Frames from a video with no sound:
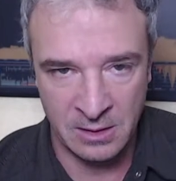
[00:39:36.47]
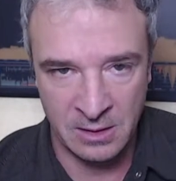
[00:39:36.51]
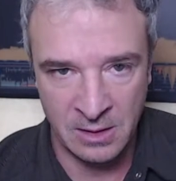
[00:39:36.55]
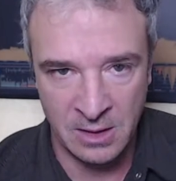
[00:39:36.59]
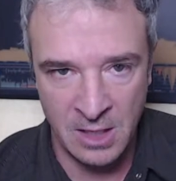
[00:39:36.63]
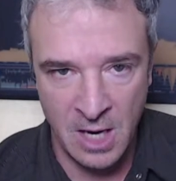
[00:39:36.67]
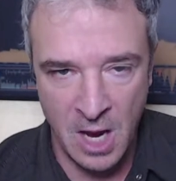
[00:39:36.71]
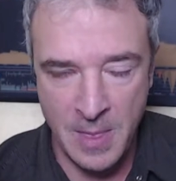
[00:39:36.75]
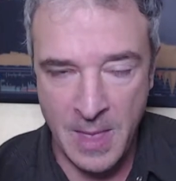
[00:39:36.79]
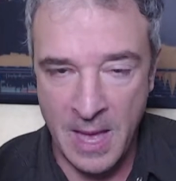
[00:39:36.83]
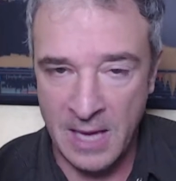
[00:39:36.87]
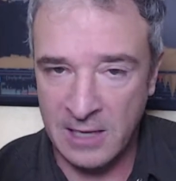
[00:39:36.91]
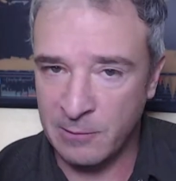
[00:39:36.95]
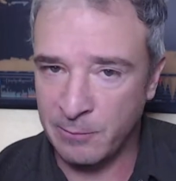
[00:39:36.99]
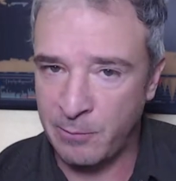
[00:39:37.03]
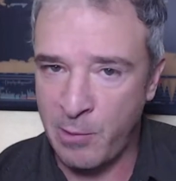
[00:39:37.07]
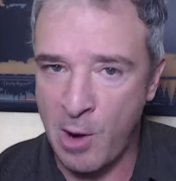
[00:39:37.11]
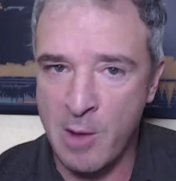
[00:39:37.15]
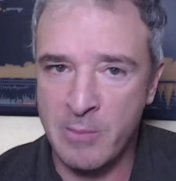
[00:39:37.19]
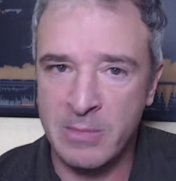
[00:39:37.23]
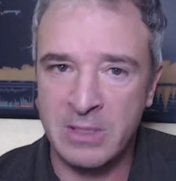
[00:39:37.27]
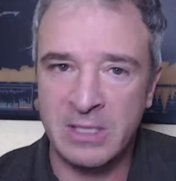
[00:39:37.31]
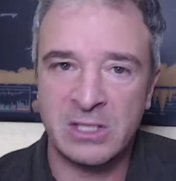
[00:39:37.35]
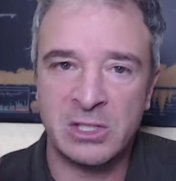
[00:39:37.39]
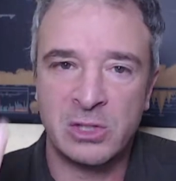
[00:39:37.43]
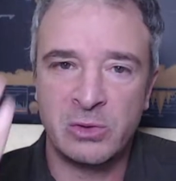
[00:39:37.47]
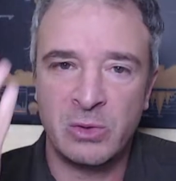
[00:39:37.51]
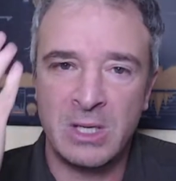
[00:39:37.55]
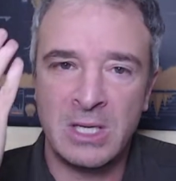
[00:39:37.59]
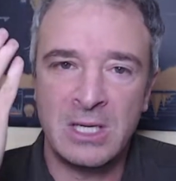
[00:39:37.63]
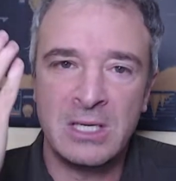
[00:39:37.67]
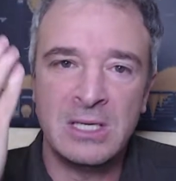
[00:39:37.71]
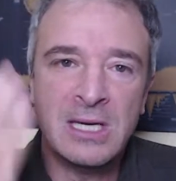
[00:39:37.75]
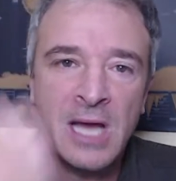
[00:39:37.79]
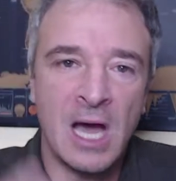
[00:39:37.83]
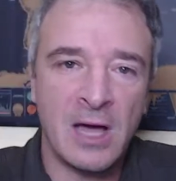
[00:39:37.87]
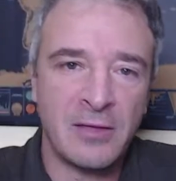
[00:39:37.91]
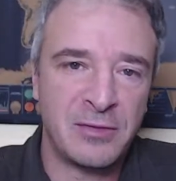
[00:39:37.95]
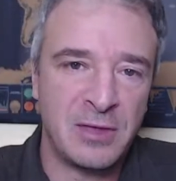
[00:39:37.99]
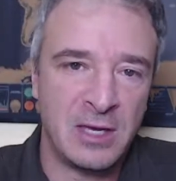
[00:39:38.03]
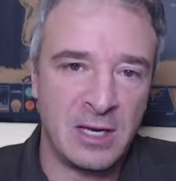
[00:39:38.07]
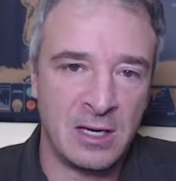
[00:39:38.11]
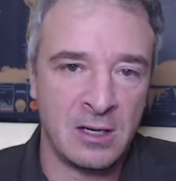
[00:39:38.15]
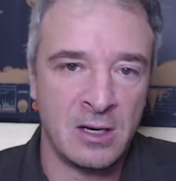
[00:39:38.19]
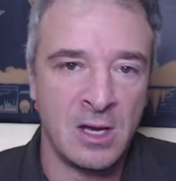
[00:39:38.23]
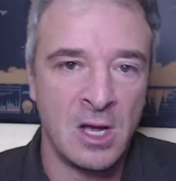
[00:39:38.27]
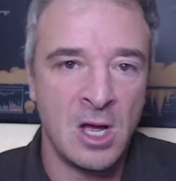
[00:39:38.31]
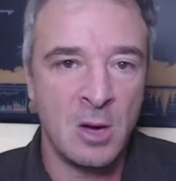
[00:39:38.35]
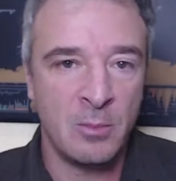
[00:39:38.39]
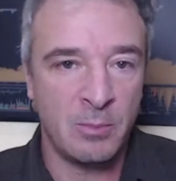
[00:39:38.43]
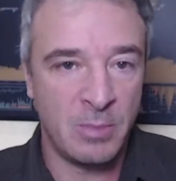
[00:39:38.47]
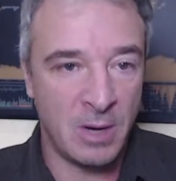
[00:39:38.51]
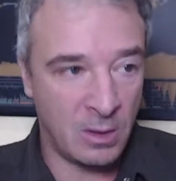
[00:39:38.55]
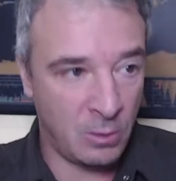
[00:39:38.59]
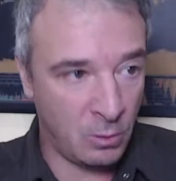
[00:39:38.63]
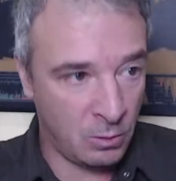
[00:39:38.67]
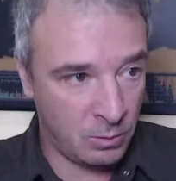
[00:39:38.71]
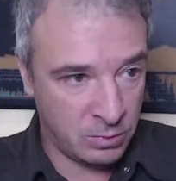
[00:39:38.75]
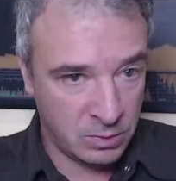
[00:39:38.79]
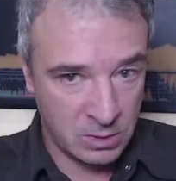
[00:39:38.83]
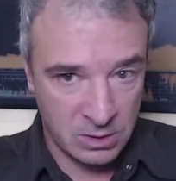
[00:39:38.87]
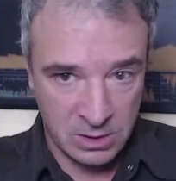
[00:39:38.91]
And that department is doing nothing but